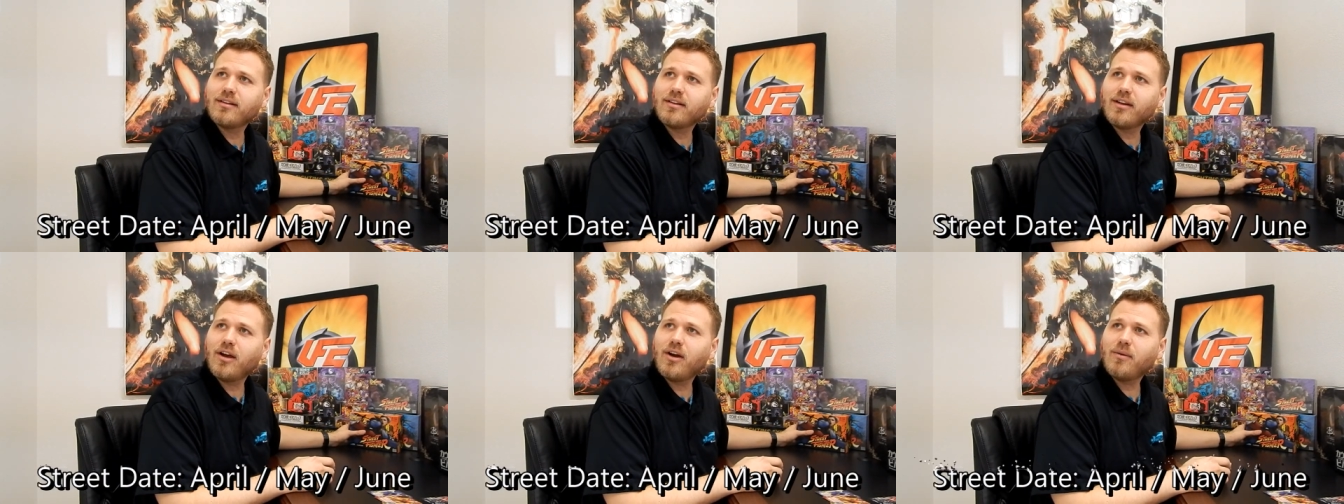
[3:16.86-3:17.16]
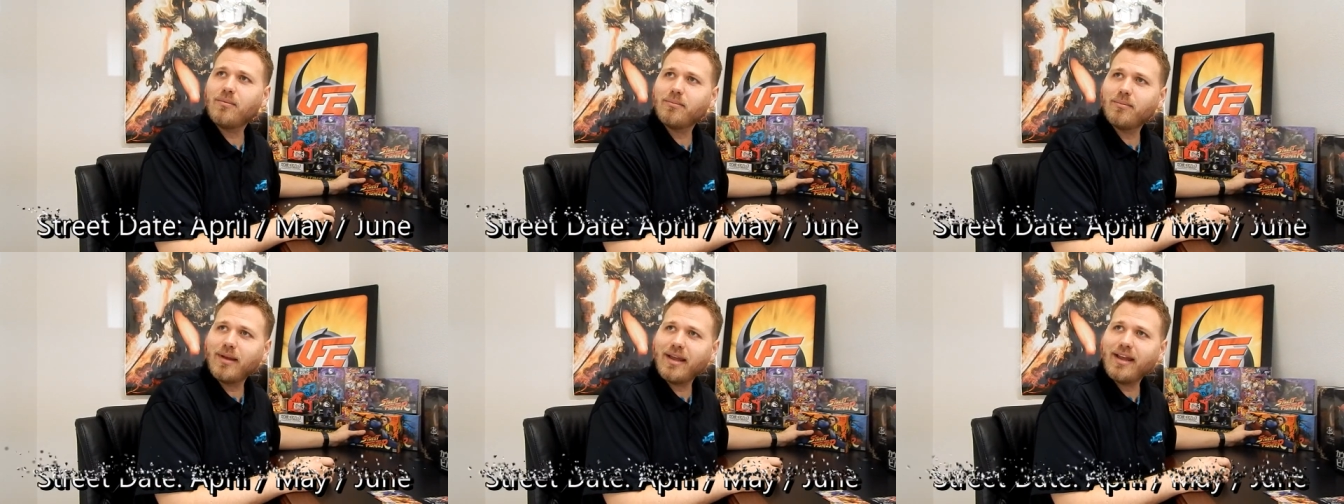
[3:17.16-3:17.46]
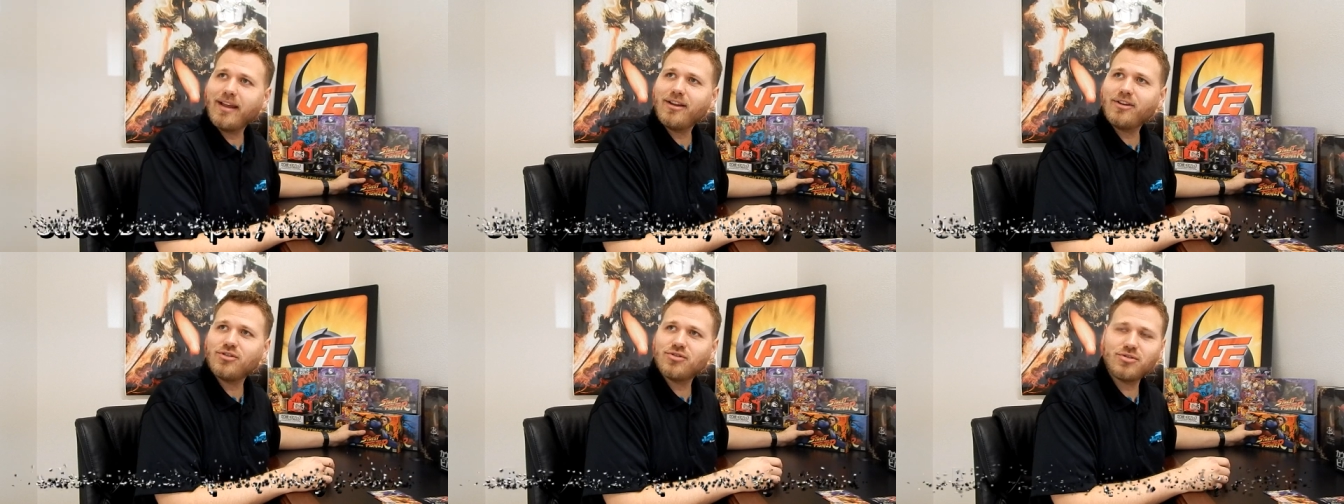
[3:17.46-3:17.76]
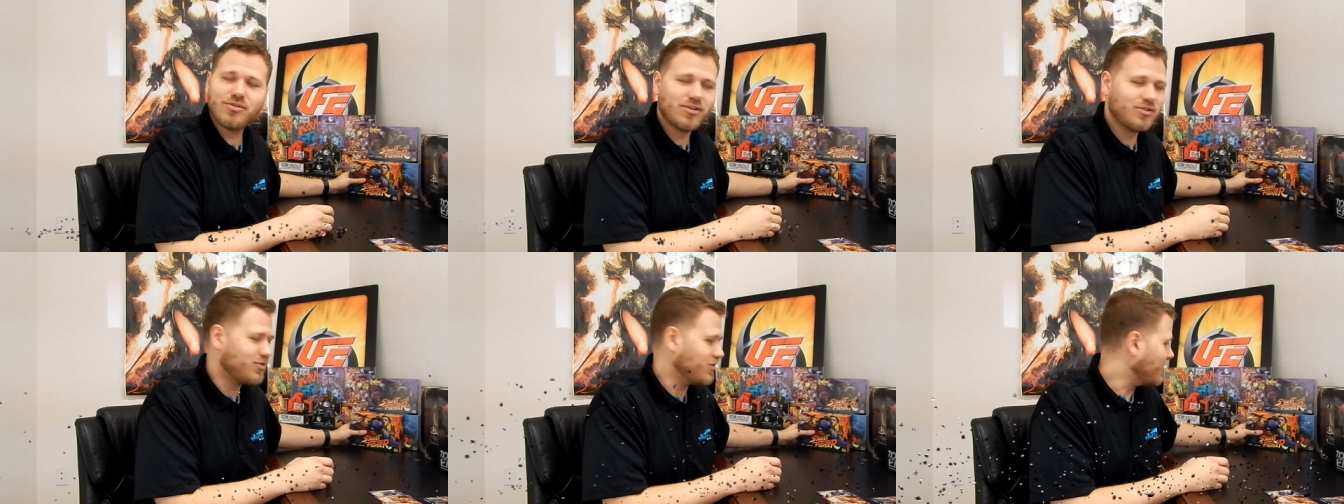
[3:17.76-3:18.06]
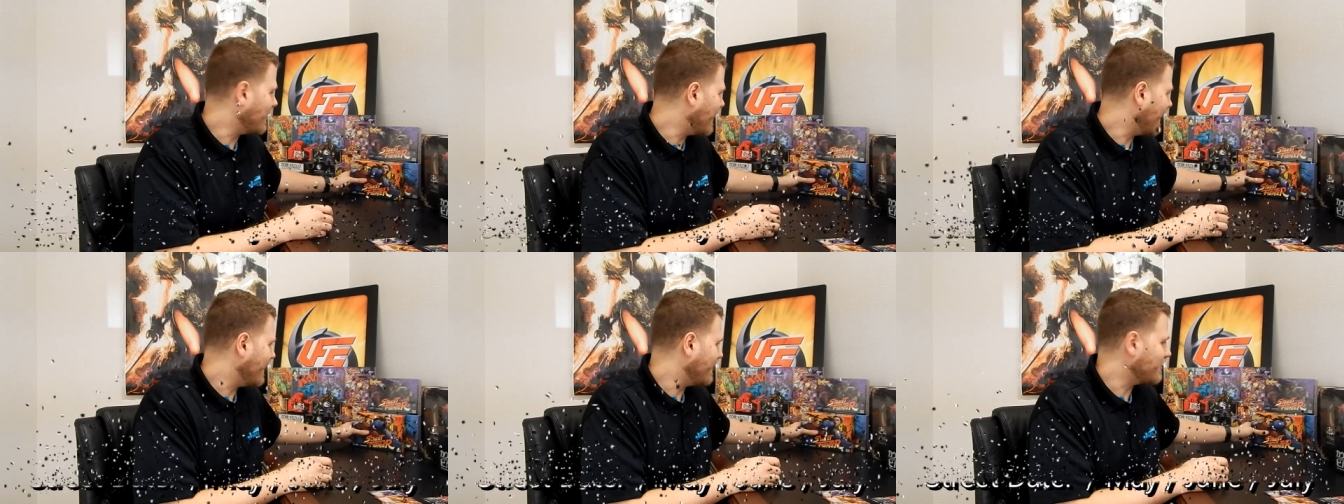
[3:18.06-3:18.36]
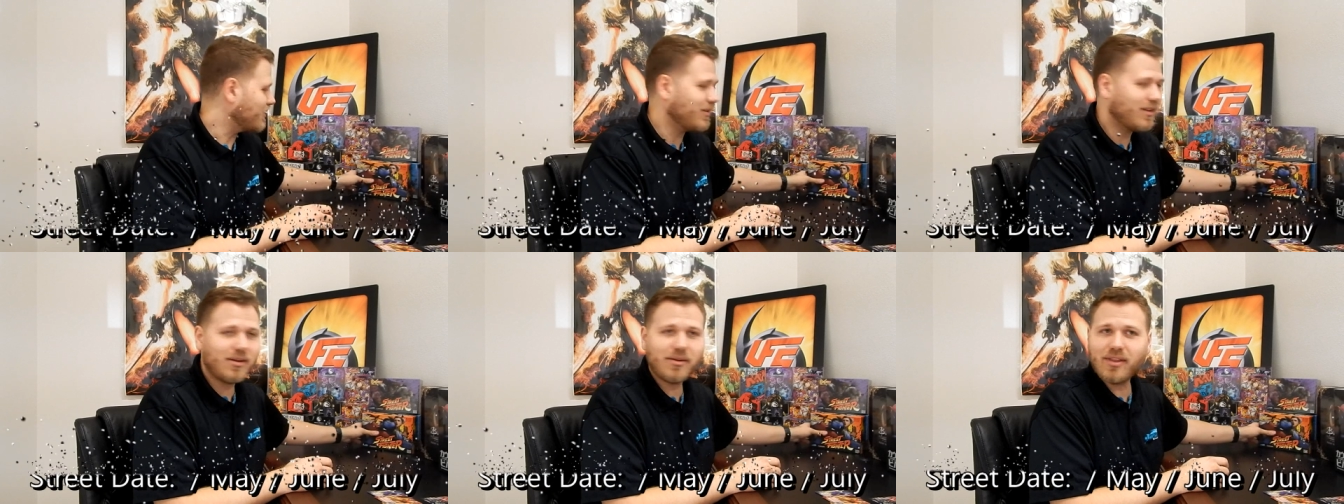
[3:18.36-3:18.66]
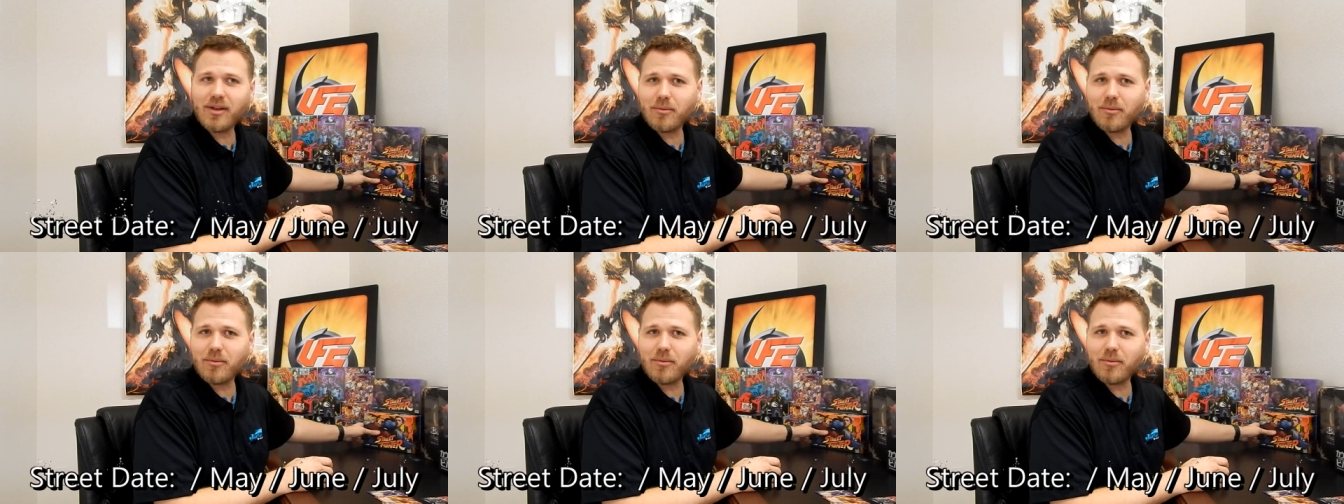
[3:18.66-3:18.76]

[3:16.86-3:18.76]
No, May, June, and July. So they'll,